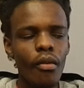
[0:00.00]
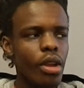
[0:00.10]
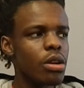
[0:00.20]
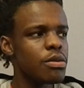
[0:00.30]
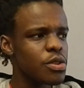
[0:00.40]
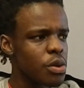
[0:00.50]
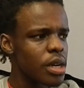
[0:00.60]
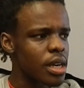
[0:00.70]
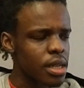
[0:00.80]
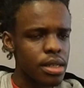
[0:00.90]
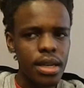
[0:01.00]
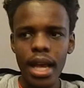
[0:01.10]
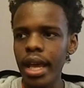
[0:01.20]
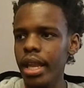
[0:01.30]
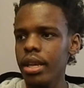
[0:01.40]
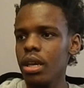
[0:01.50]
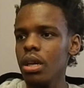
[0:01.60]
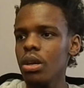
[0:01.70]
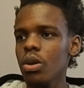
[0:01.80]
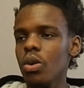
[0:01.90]
we saw a girl, and
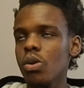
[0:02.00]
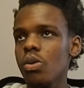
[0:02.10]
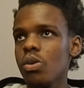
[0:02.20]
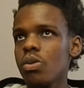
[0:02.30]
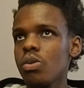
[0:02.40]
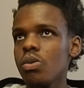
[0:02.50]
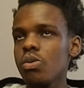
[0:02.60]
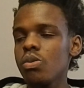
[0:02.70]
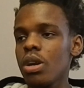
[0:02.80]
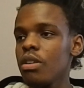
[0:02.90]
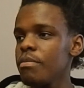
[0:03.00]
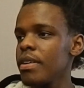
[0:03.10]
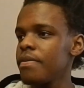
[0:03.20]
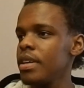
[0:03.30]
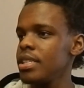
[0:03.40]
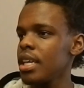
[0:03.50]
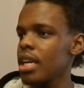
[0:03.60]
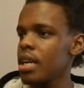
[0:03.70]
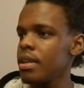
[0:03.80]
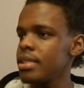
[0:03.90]
one of my friends
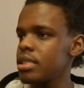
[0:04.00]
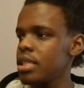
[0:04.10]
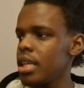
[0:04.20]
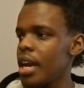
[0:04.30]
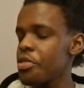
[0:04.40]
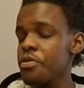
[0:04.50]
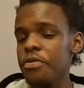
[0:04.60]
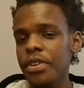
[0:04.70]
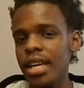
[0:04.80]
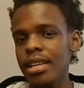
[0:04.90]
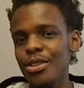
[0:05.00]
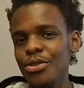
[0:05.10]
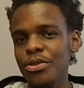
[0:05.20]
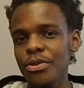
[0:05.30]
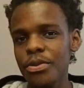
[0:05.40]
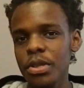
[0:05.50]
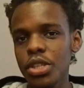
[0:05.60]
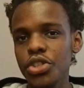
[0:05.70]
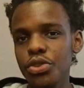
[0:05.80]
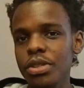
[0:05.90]
encouraged the other friend to
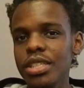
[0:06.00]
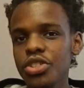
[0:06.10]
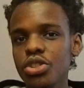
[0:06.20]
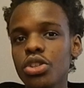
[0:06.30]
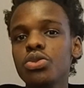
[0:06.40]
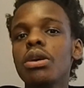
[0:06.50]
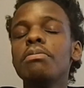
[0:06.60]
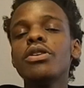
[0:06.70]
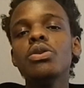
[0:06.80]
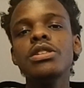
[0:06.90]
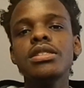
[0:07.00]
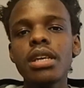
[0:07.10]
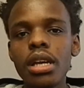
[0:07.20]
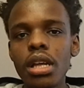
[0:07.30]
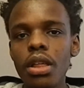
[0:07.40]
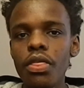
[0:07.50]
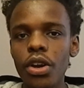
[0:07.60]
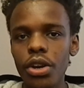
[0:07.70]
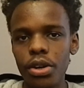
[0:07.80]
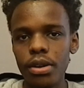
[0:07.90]
shoot his shot, to approach the
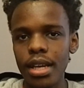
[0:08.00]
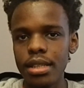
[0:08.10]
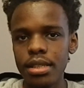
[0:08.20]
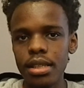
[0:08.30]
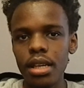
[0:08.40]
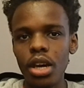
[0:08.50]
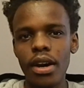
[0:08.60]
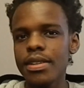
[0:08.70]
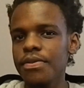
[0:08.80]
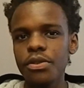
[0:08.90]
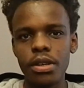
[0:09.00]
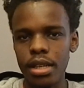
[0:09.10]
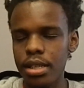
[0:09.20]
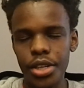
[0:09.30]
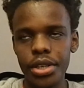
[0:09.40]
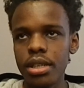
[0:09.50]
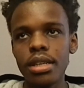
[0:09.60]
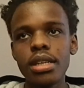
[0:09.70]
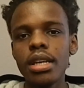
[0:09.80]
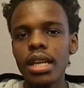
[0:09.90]
girl and ask for her
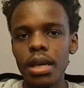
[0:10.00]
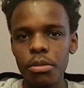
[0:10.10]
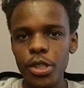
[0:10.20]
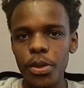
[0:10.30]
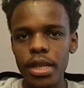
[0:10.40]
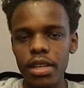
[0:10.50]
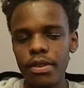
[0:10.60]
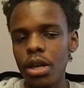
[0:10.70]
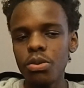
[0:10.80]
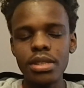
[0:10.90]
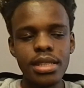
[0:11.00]
numbers or whatever. I won't